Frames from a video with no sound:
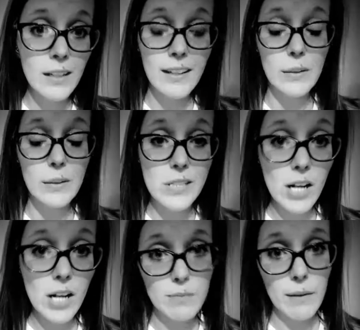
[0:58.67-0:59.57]
like, we
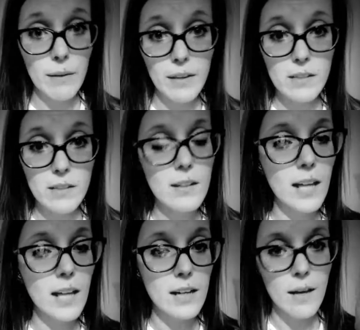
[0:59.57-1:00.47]
talked about this."
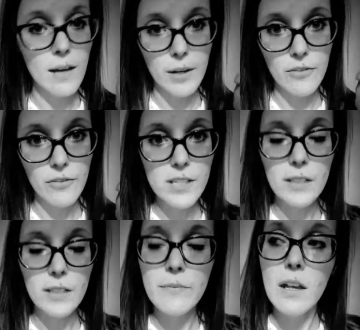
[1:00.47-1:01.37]
Again, I'm
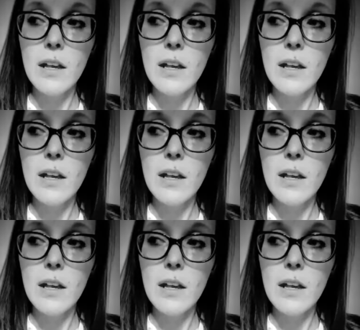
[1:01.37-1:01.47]
paraphrasing.